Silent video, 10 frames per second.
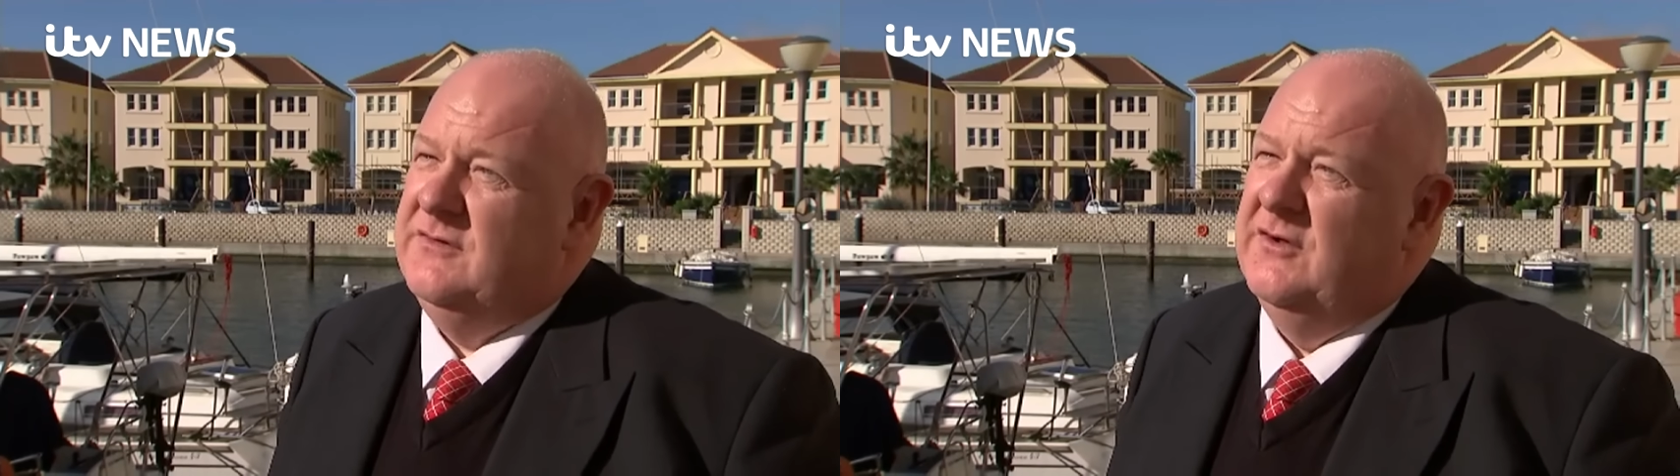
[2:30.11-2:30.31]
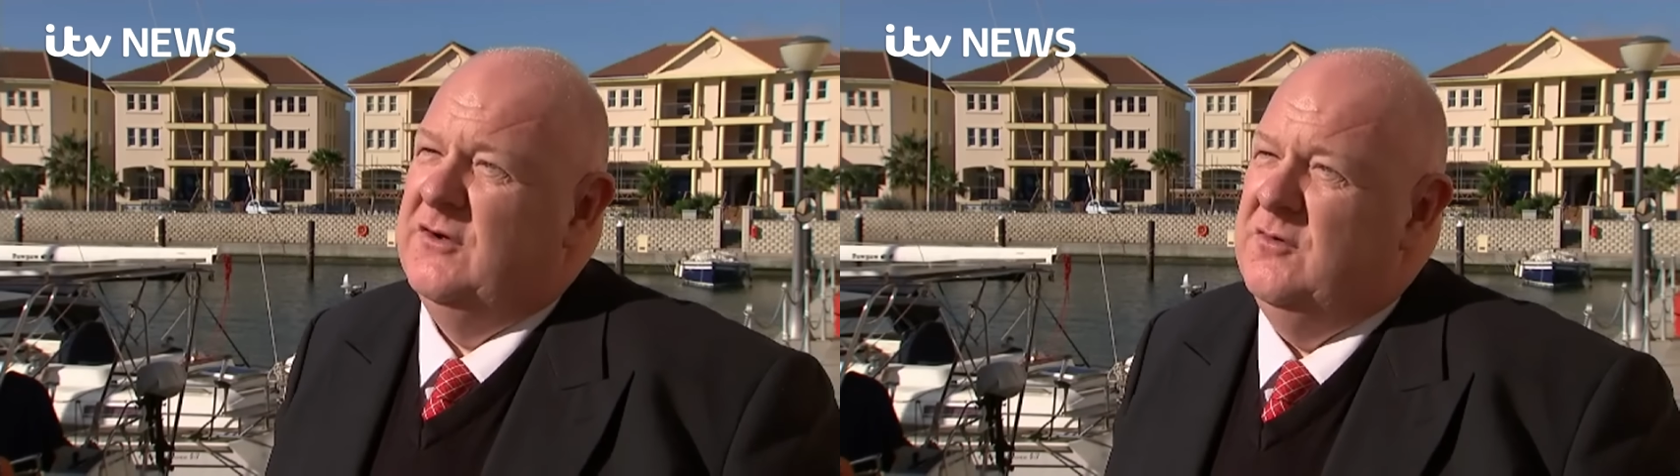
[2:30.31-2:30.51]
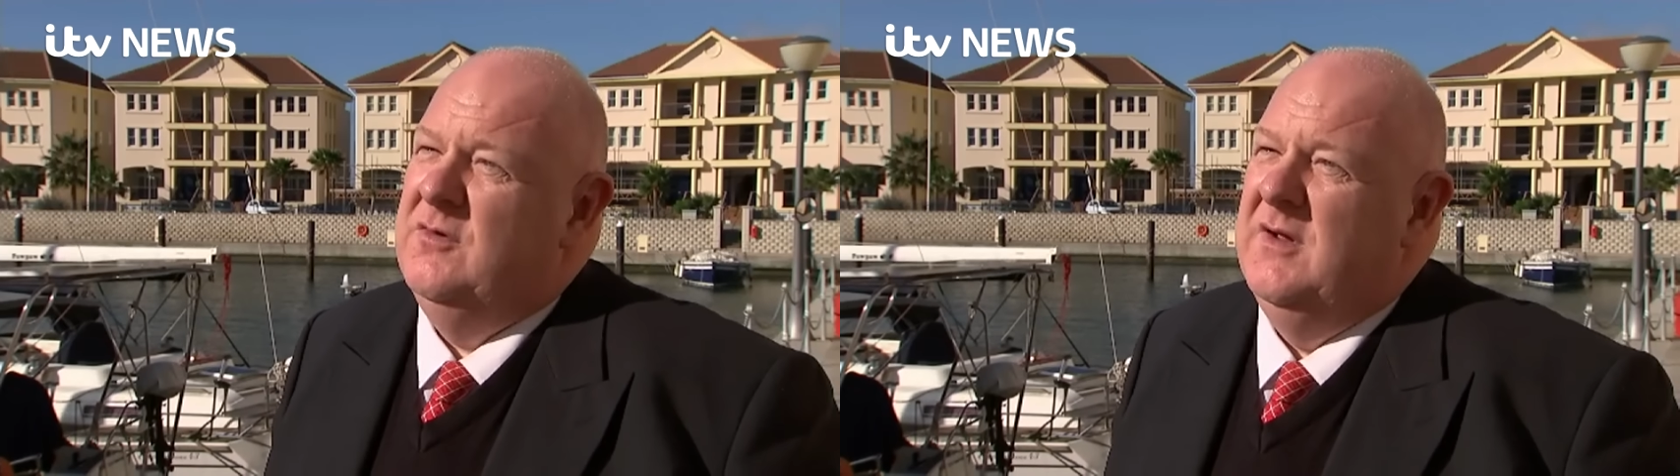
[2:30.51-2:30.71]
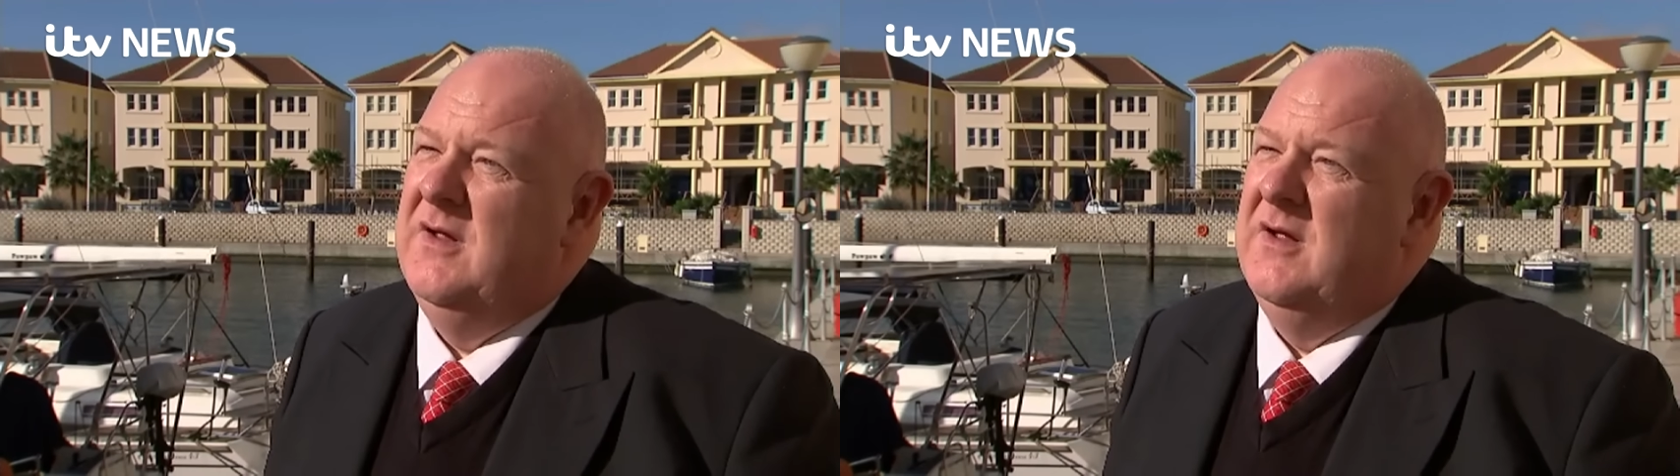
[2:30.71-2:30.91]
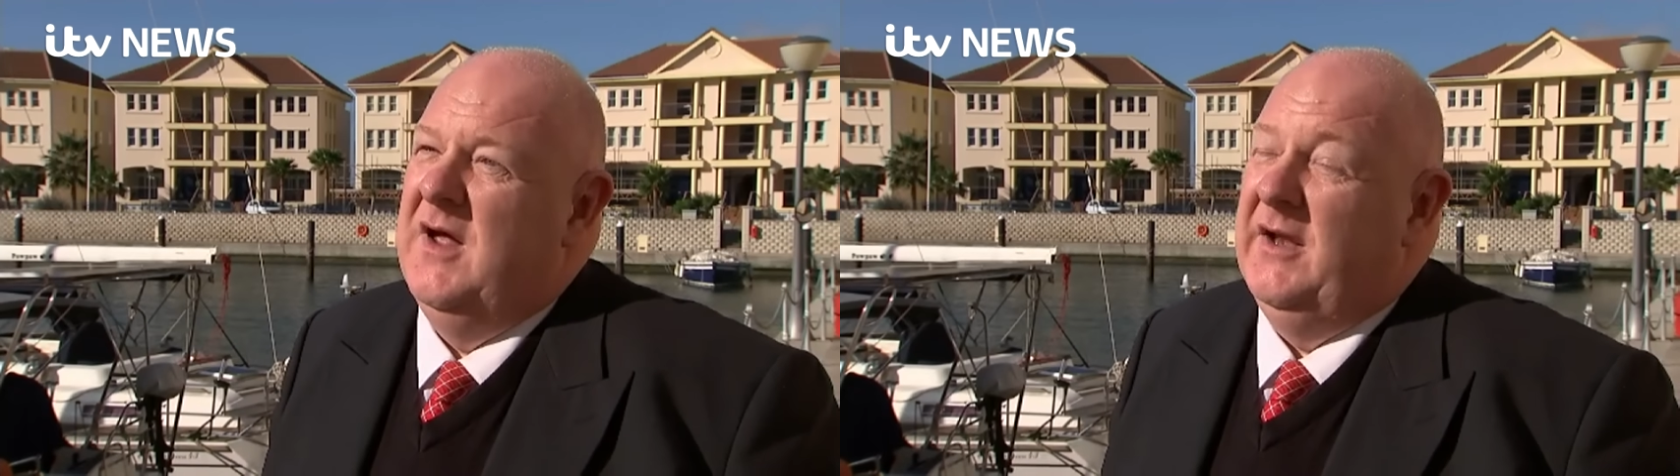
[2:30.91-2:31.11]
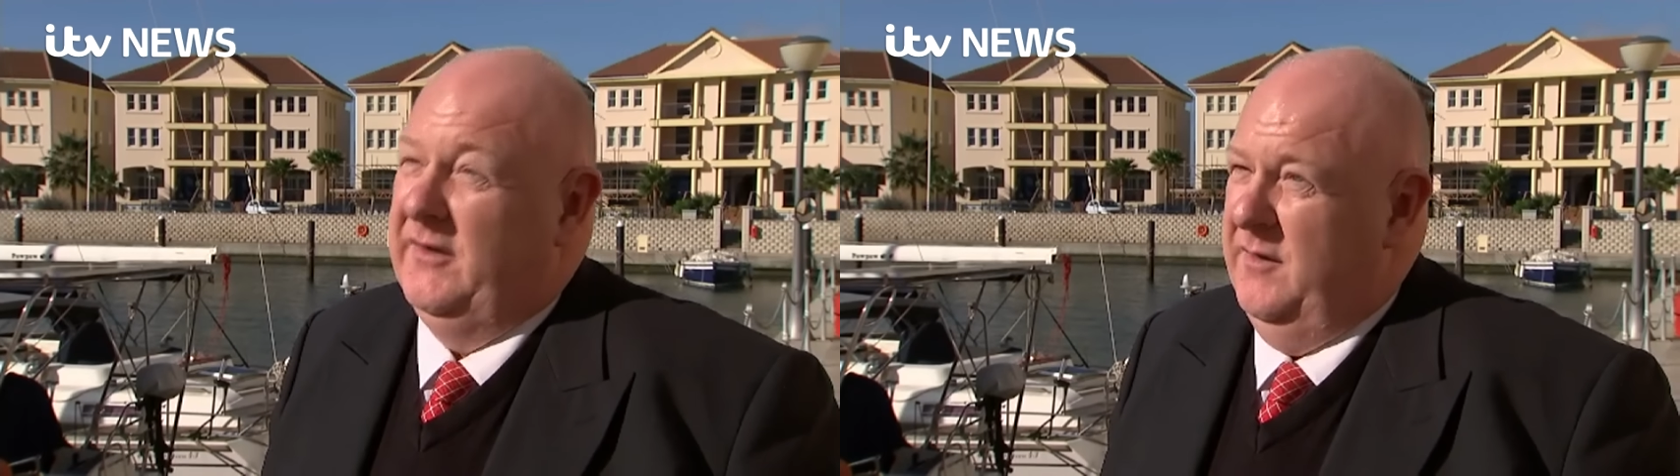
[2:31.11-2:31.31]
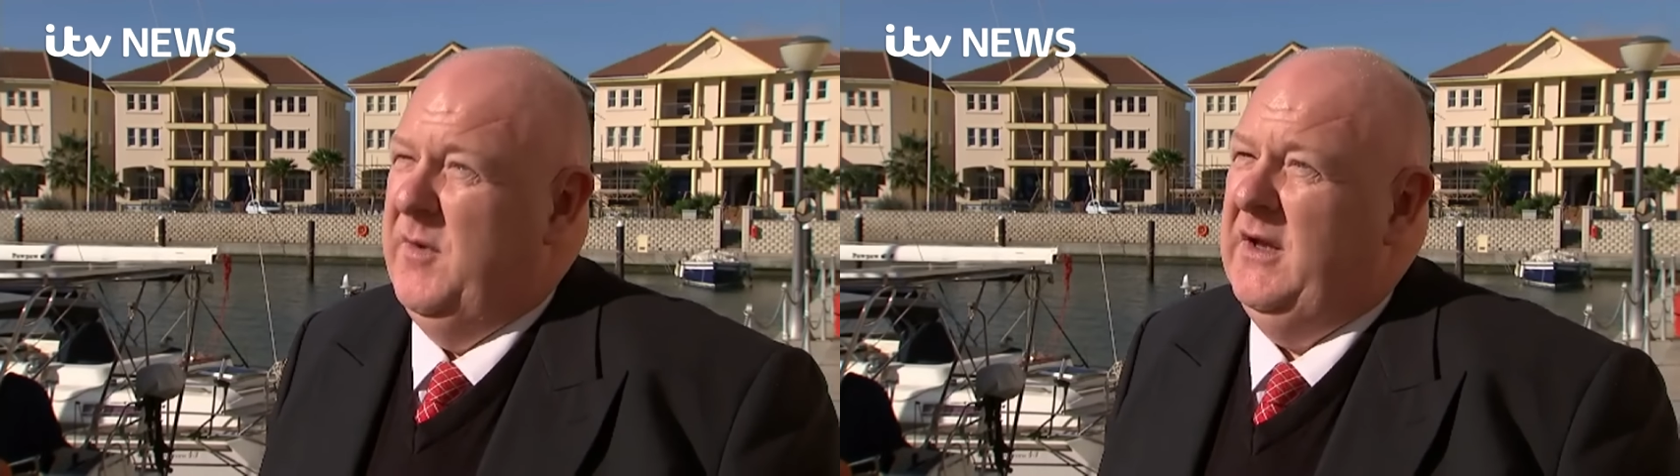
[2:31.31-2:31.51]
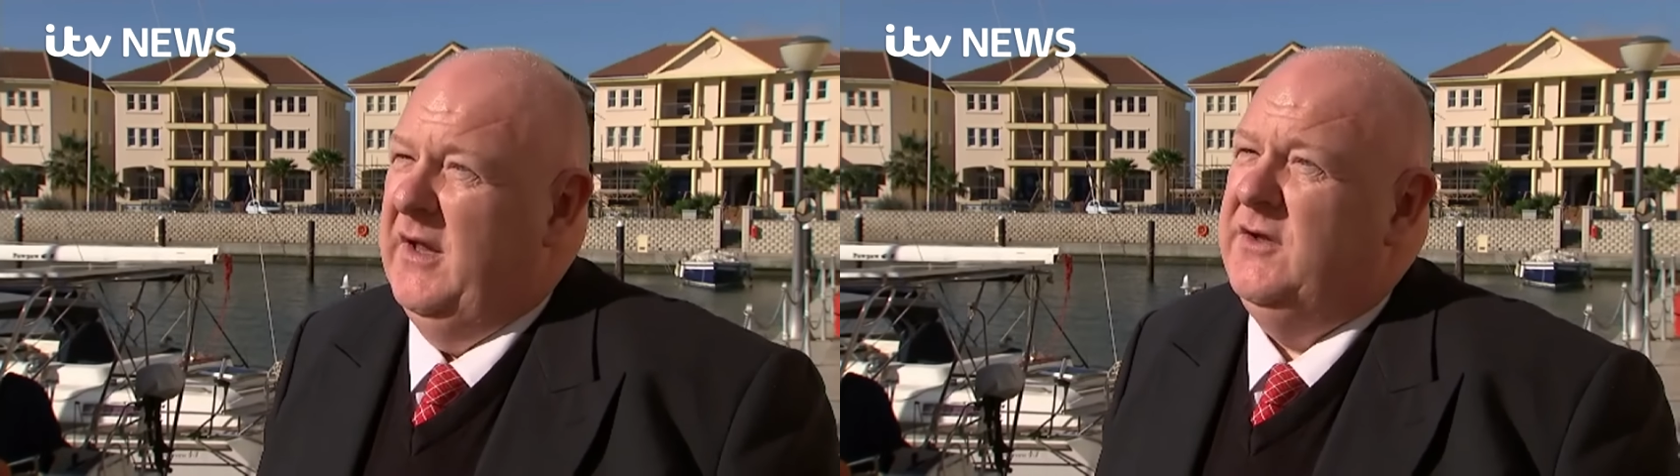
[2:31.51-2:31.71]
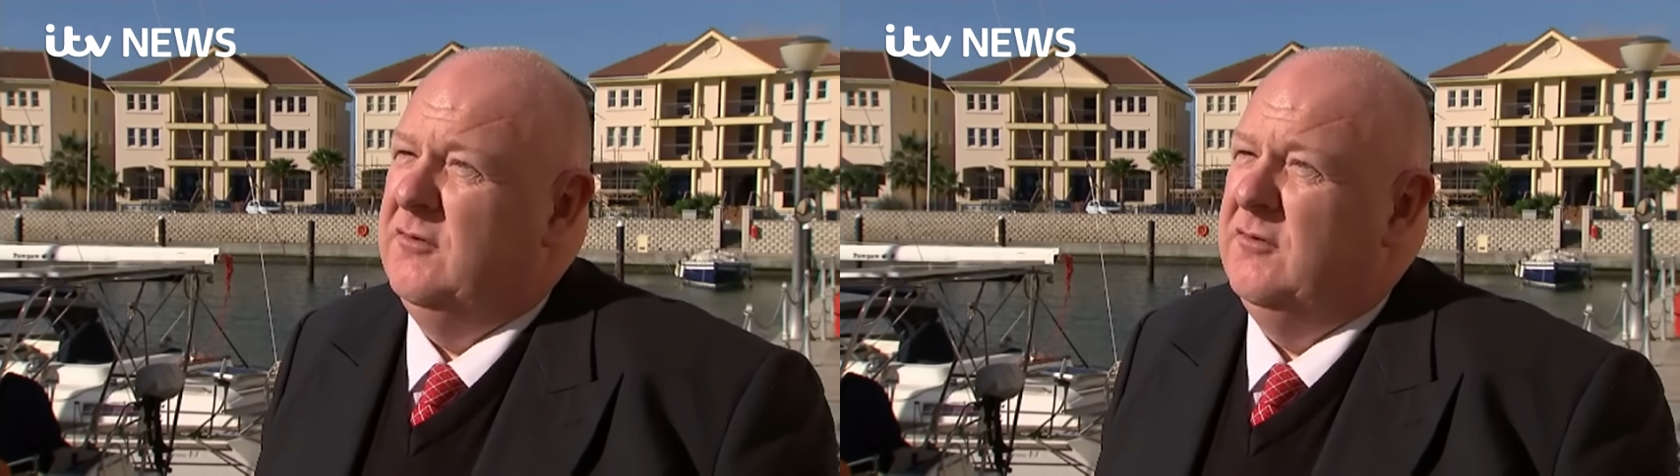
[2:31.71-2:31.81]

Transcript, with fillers: to another mainland